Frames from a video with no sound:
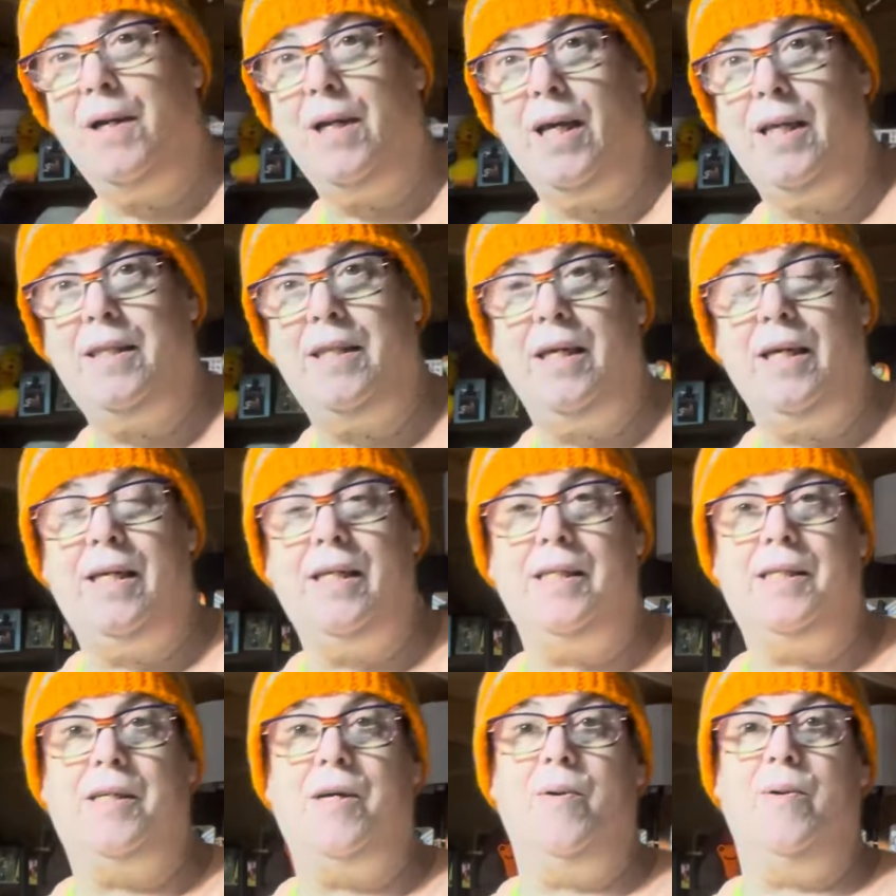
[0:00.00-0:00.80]
I think,
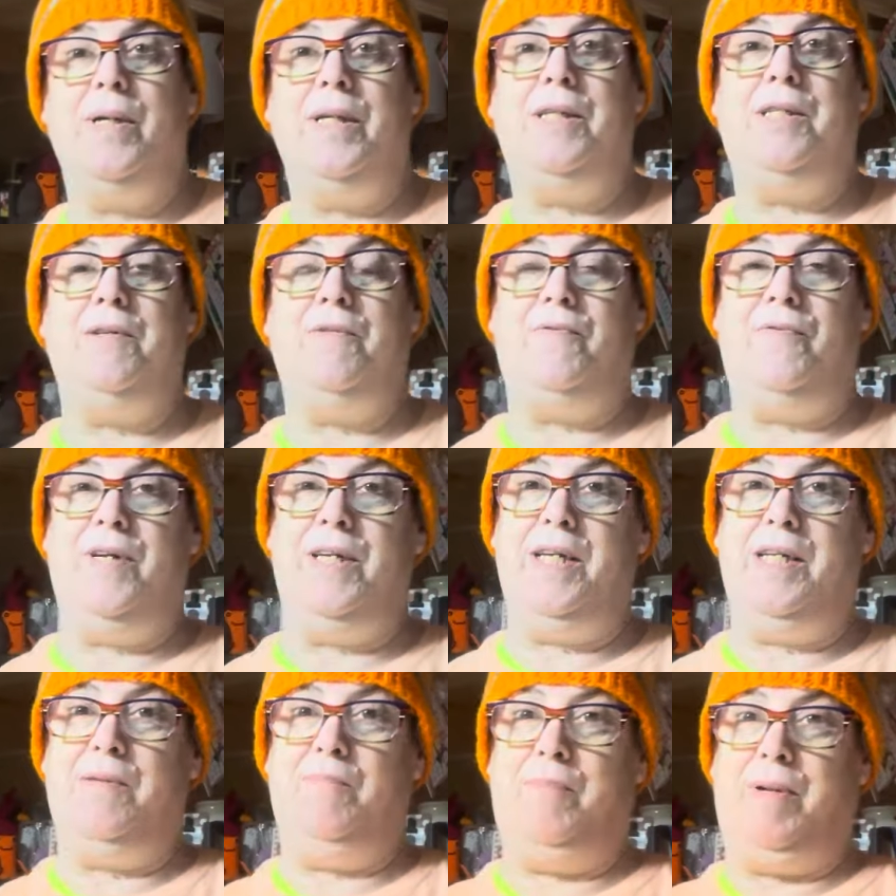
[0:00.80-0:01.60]
is going to
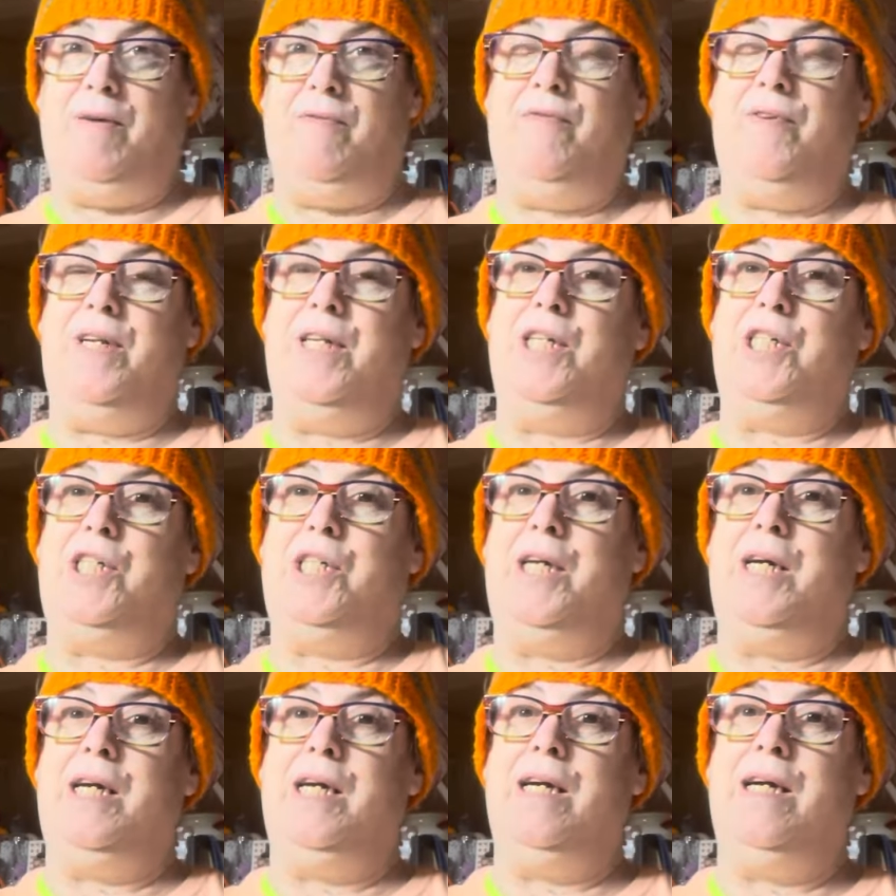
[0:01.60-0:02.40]
fin- be
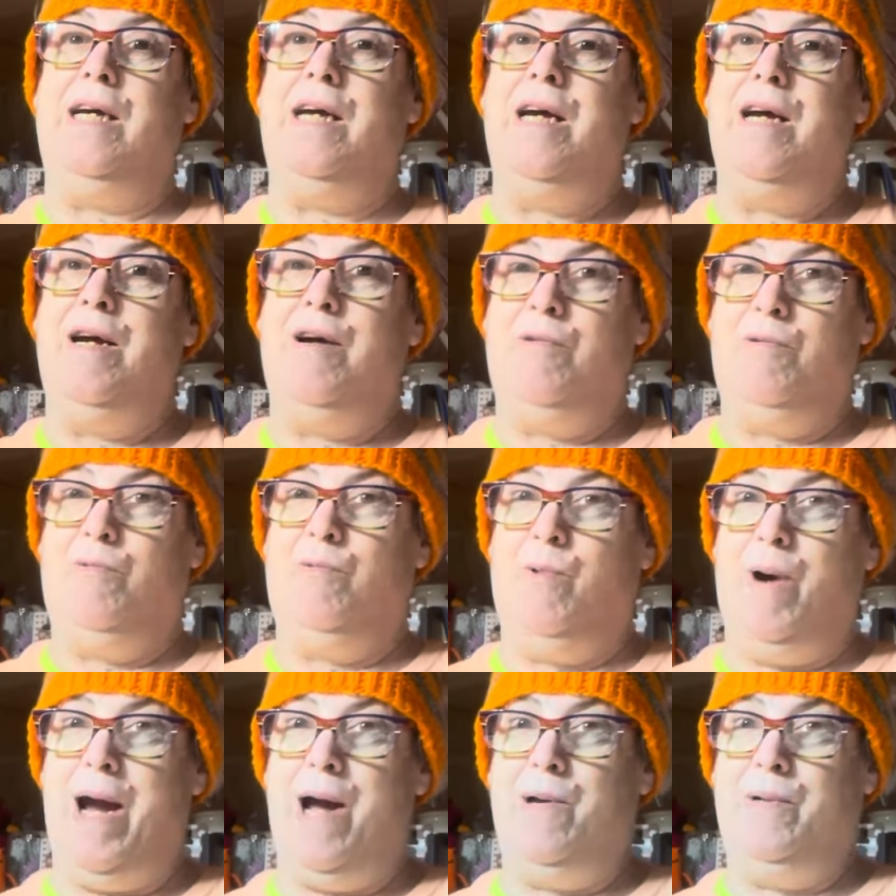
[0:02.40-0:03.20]
finishing
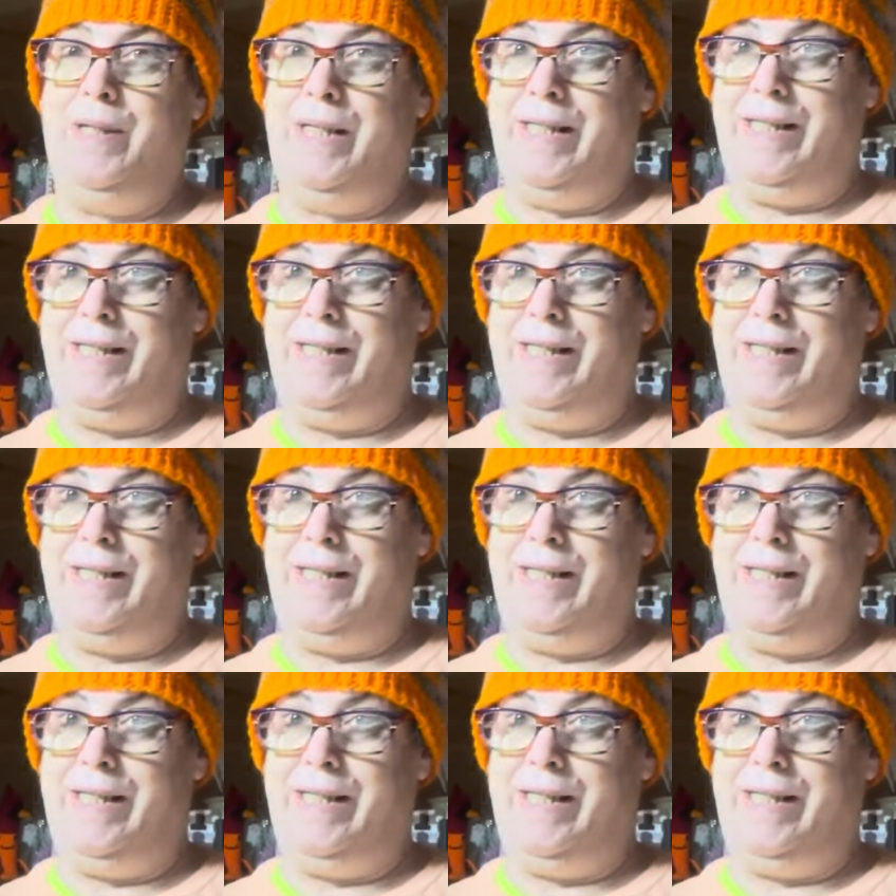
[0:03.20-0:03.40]
round